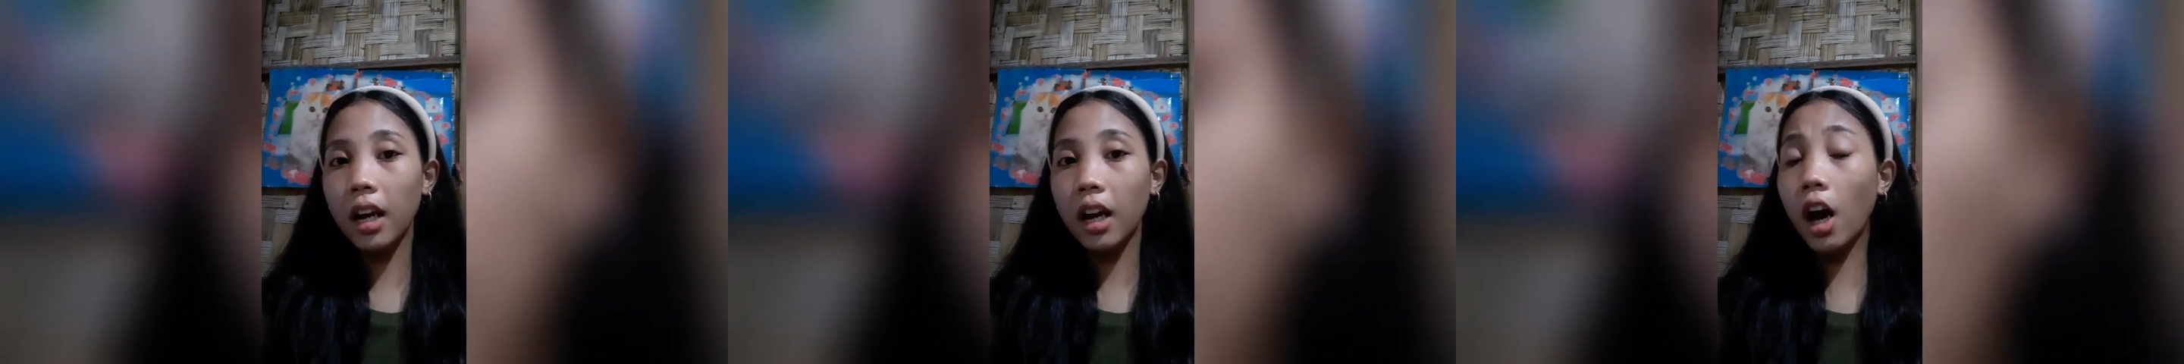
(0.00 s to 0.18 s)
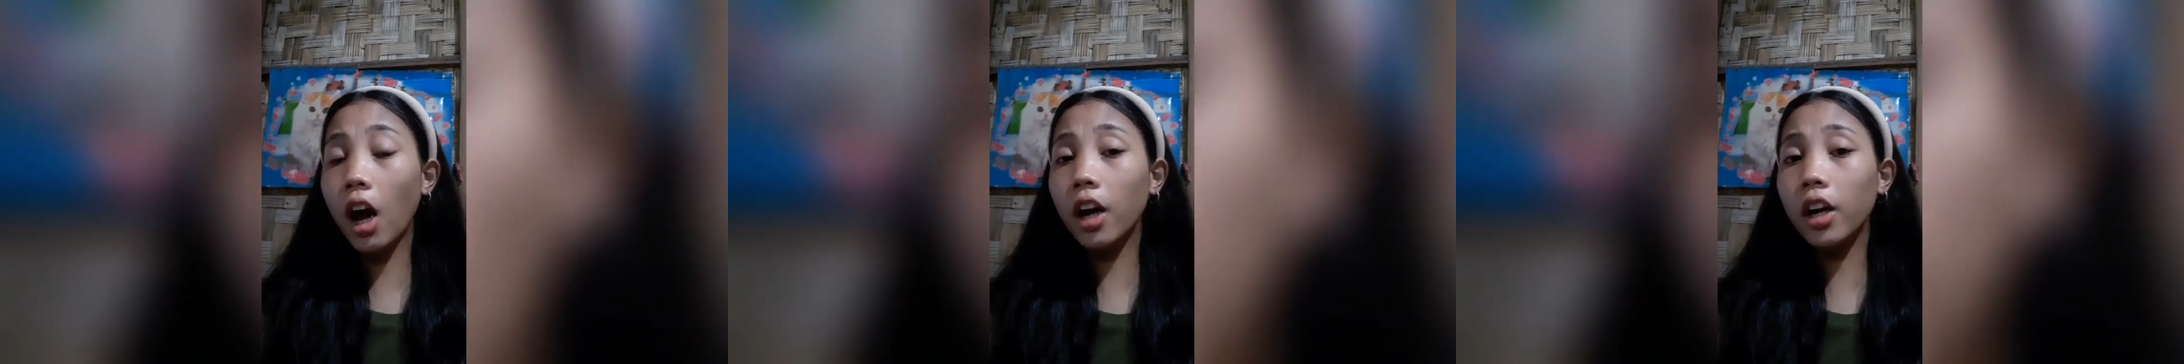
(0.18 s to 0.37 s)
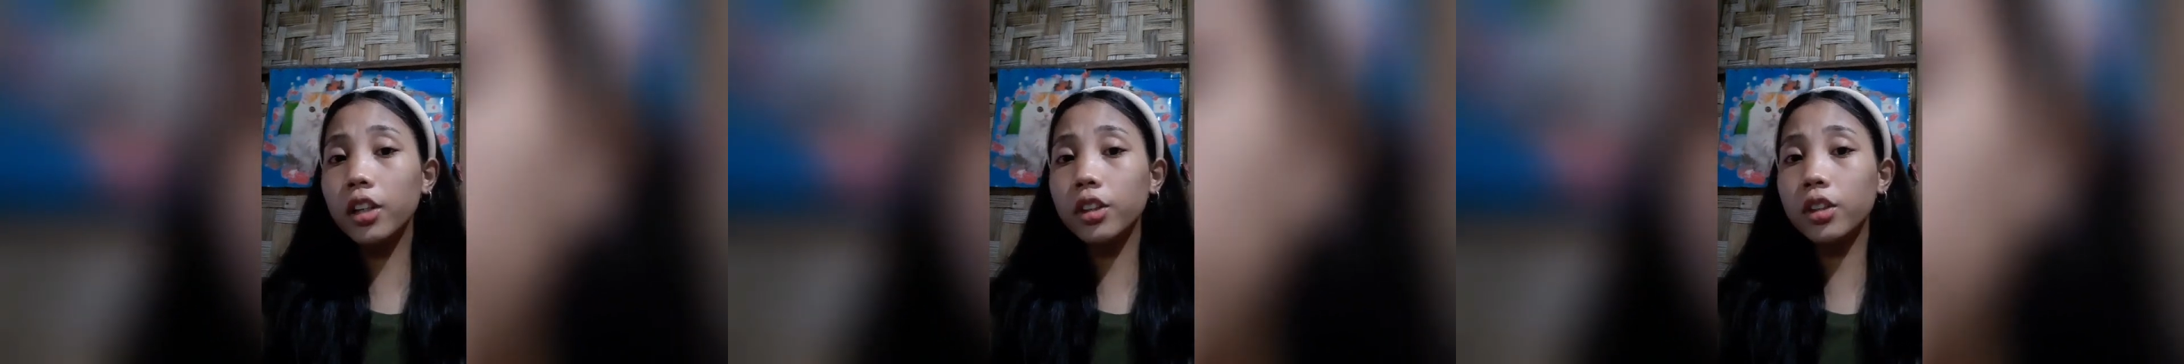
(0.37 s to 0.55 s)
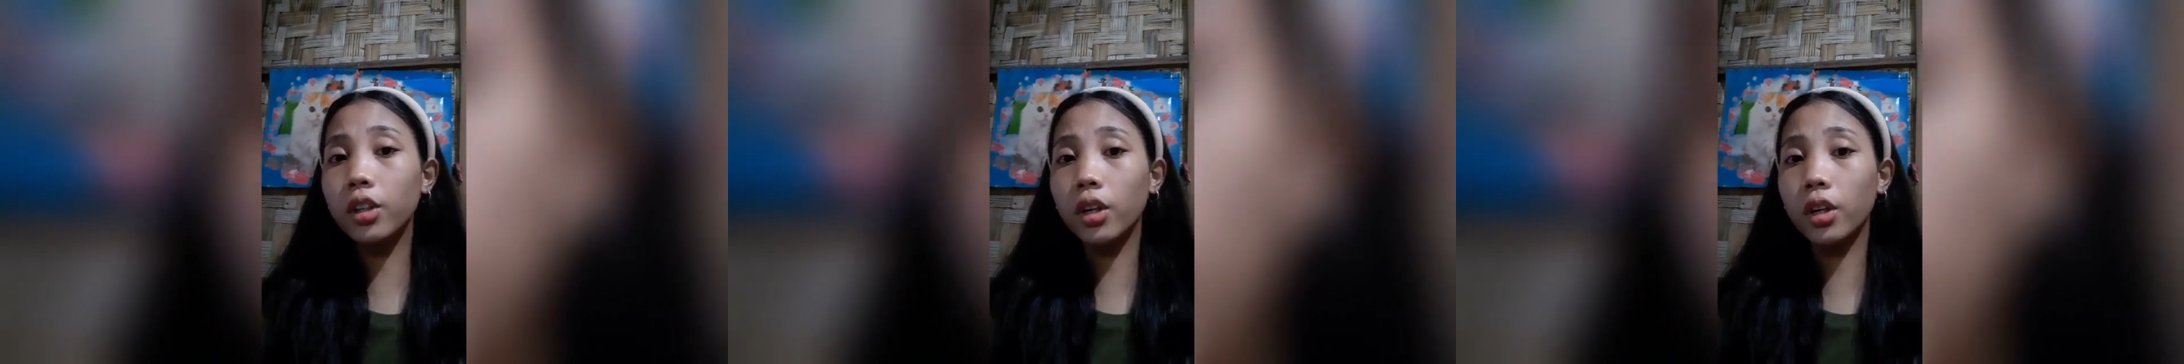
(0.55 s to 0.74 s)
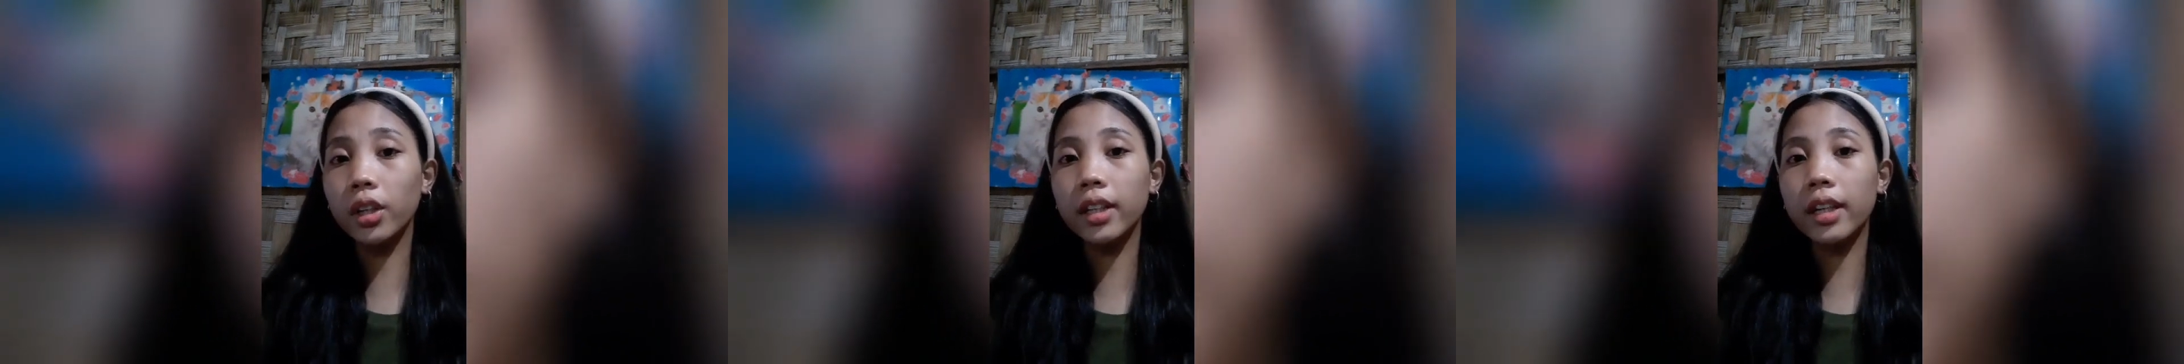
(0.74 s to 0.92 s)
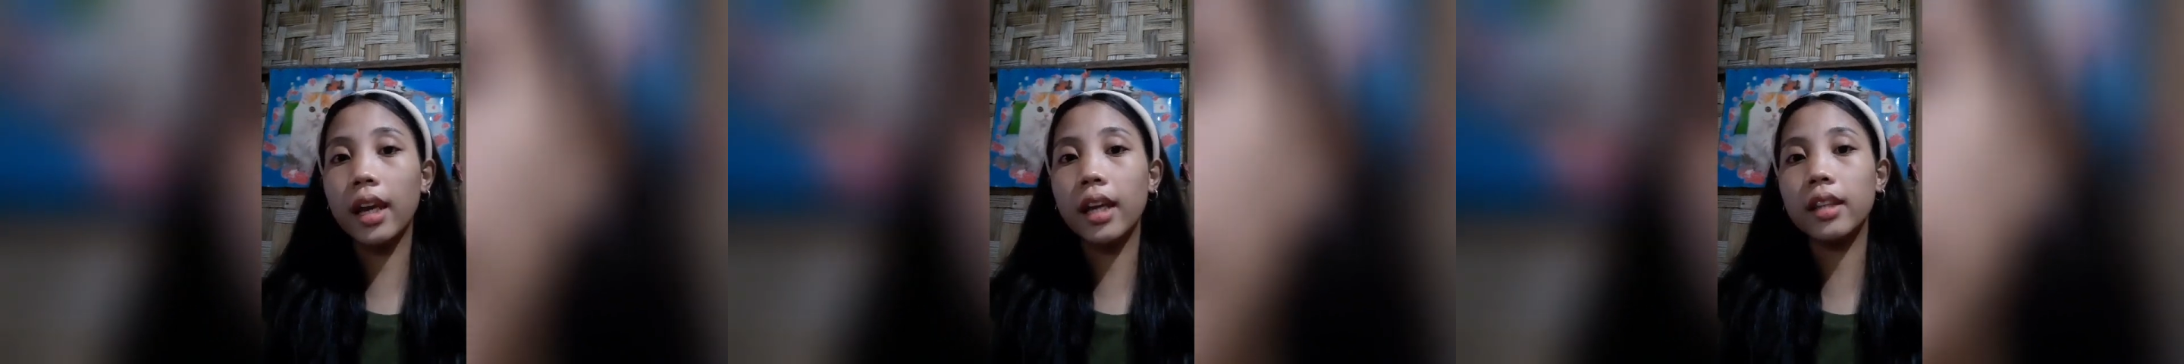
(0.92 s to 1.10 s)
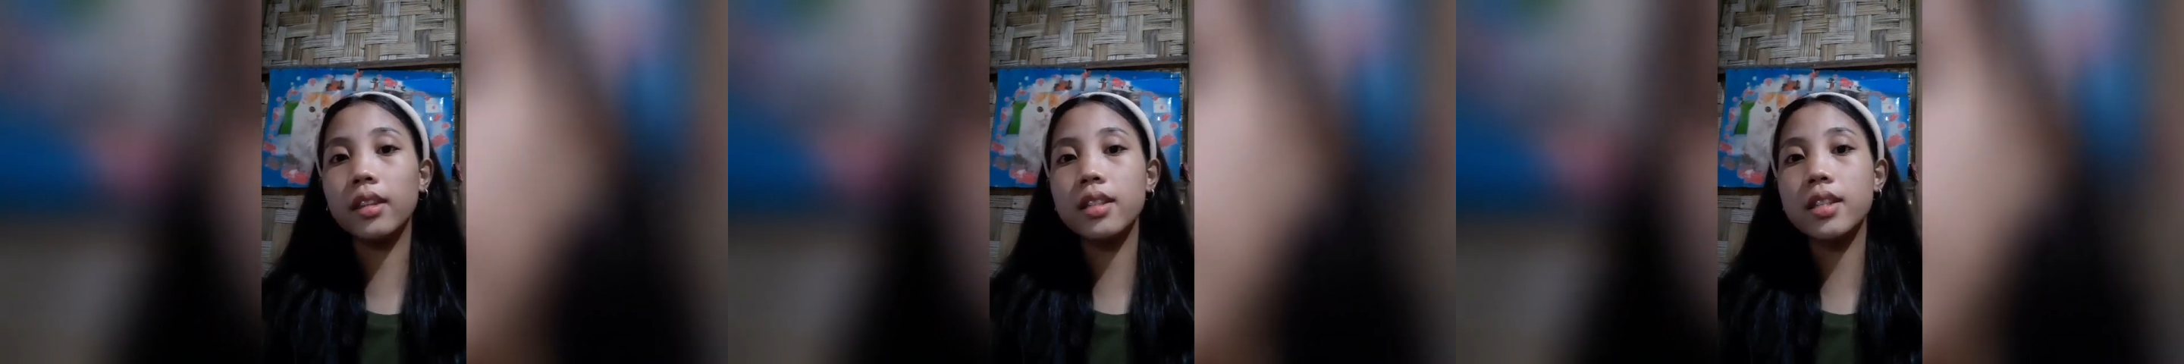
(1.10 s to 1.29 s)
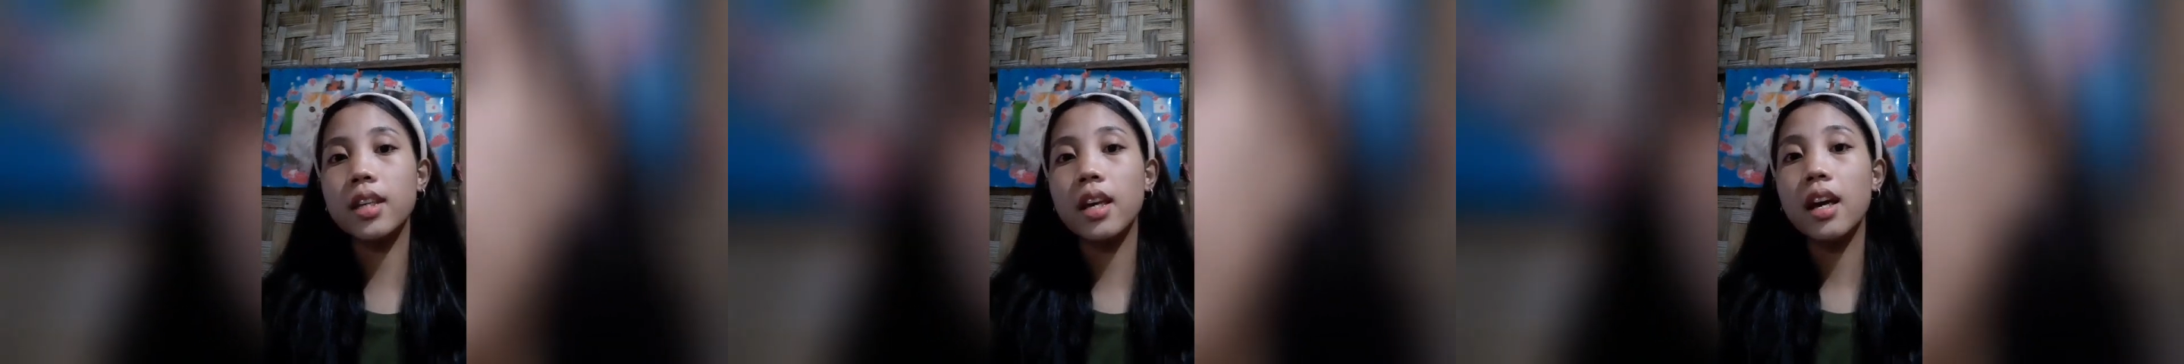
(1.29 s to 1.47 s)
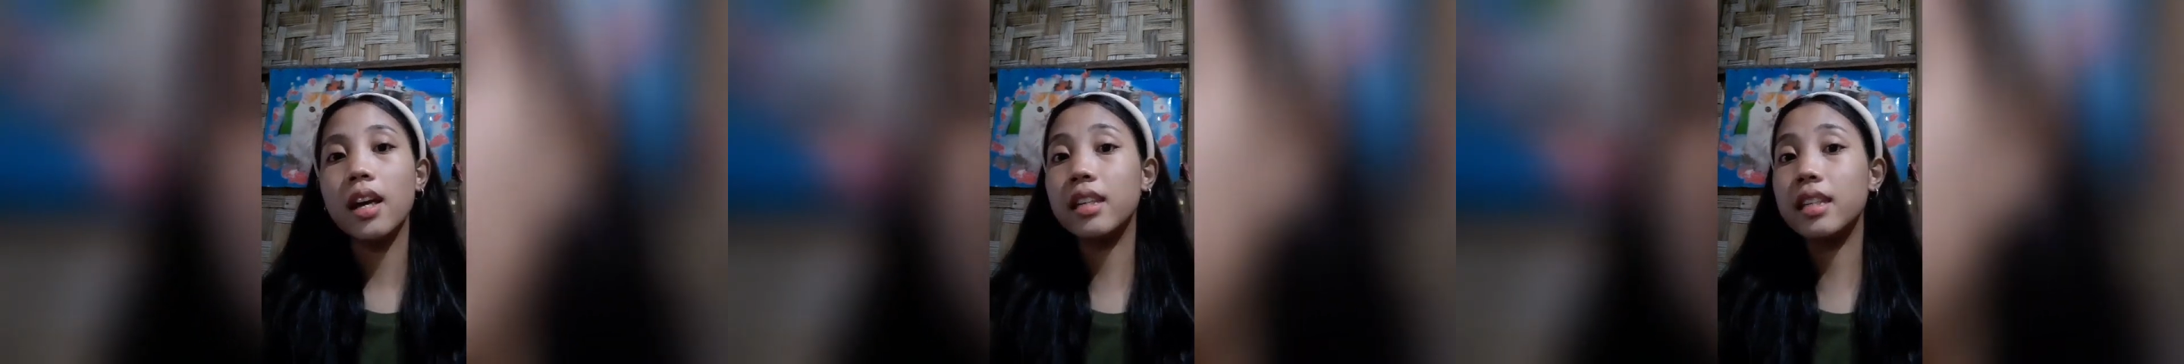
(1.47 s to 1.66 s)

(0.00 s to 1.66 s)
character can't